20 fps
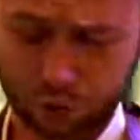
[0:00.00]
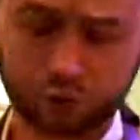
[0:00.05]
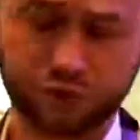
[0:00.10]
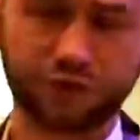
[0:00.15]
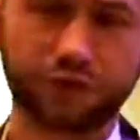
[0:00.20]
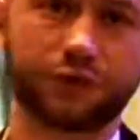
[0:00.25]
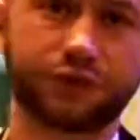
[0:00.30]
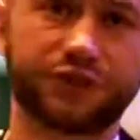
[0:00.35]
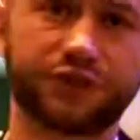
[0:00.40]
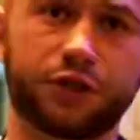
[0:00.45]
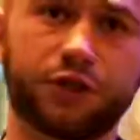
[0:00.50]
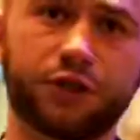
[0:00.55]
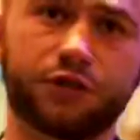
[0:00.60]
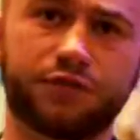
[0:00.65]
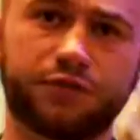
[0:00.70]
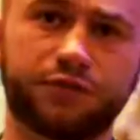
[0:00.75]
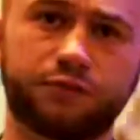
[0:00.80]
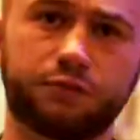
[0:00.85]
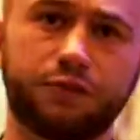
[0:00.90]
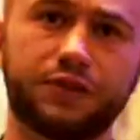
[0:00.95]
Woodford
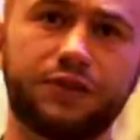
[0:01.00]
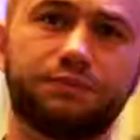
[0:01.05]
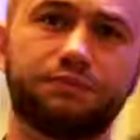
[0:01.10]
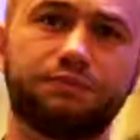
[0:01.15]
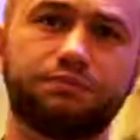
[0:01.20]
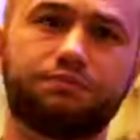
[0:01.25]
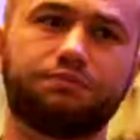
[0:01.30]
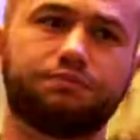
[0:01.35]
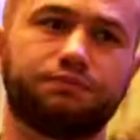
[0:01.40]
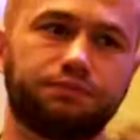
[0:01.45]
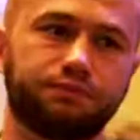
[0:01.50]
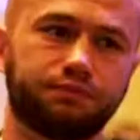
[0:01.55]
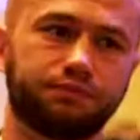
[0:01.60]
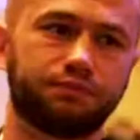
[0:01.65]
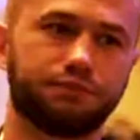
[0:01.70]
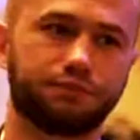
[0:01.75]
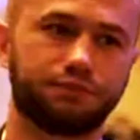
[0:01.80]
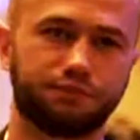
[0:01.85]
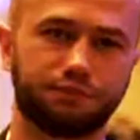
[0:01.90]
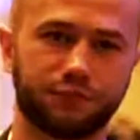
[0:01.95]
Reserve. Well,
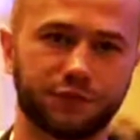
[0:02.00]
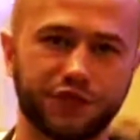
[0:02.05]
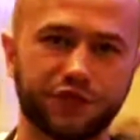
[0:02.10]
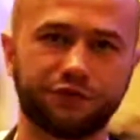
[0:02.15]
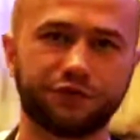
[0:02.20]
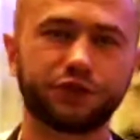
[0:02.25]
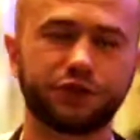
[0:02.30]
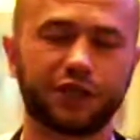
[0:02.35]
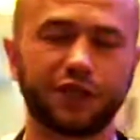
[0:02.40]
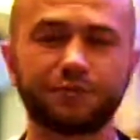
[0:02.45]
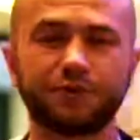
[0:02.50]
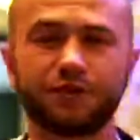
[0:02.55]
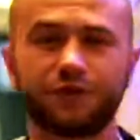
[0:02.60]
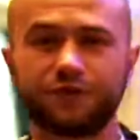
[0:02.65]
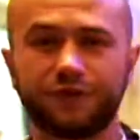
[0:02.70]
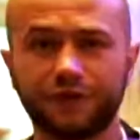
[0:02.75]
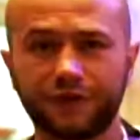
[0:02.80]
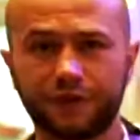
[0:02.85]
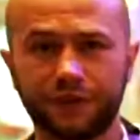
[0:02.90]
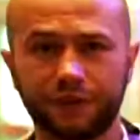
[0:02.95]
different types
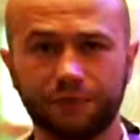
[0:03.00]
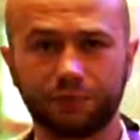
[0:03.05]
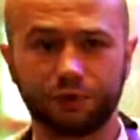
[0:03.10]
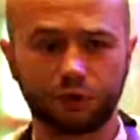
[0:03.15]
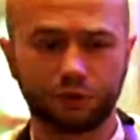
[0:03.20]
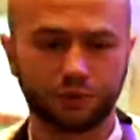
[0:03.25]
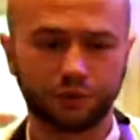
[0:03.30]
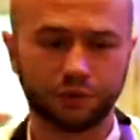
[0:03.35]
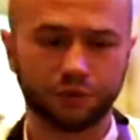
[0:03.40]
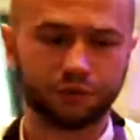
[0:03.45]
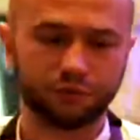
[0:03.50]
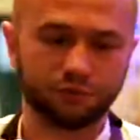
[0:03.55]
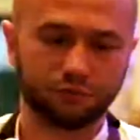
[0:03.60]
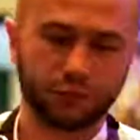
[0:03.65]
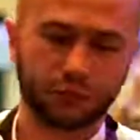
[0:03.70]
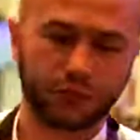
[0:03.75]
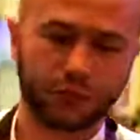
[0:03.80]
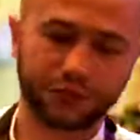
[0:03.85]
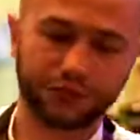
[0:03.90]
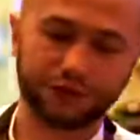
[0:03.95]
of bourbon,
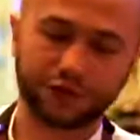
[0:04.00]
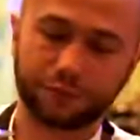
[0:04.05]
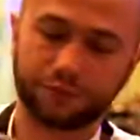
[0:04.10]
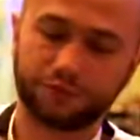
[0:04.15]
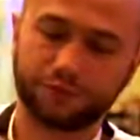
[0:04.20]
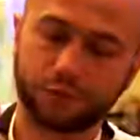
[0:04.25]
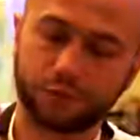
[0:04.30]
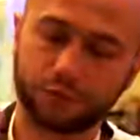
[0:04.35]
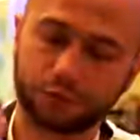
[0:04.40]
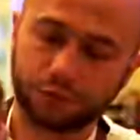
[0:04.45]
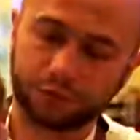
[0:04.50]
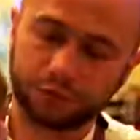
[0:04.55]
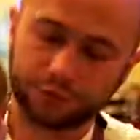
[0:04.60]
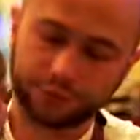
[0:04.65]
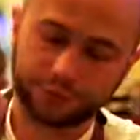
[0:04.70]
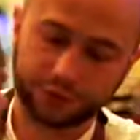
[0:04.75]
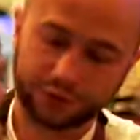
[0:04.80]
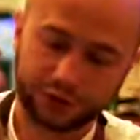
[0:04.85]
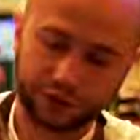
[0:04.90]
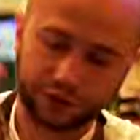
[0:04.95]
any type of bourbon,
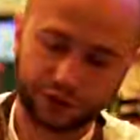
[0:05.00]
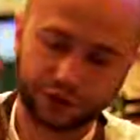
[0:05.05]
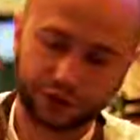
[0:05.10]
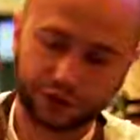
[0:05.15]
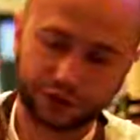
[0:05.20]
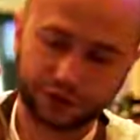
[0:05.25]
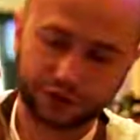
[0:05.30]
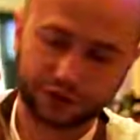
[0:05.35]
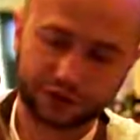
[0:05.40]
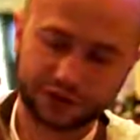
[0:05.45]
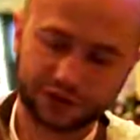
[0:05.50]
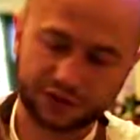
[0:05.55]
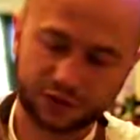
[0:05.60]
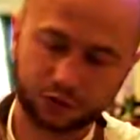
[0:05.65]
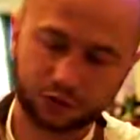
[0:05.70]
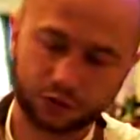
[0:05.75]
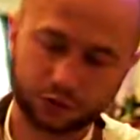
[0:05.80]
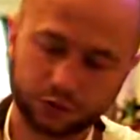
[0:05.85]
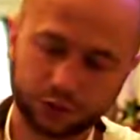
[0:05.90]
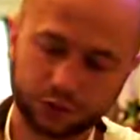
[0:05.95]
but like that's a
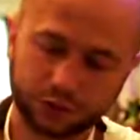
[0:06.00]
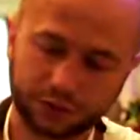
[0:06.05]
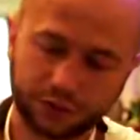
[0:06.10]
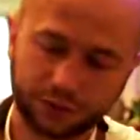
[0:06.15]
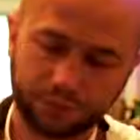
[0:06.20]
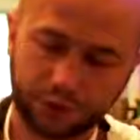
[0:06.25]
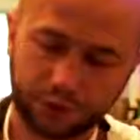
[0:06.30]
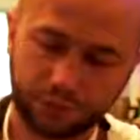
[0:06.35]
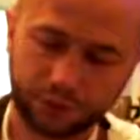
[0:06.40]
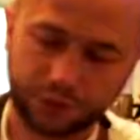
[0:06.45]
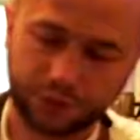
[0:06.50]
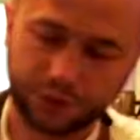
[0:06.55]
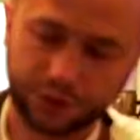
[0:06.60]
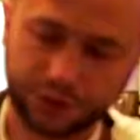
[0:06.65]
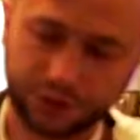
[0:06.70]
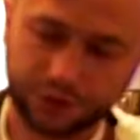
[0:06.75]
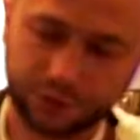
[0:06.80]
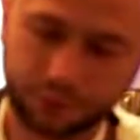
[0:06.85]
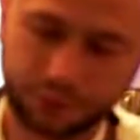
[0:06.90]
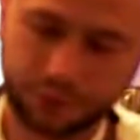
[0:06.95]
good quality bourbon
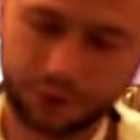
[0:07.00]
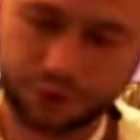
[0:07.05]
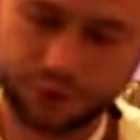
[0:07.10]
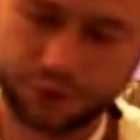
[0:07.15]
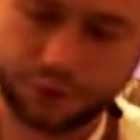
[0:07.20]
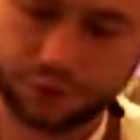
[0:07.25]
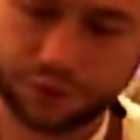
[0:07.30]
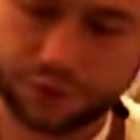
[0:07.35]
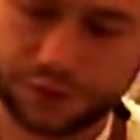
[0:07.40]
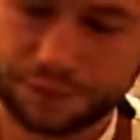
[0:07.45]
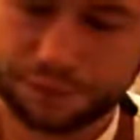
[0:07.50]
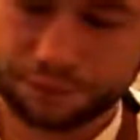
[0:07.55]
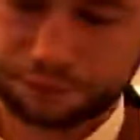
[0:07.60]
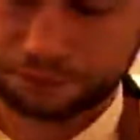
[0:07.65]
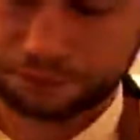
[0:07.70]
here that we're going to use.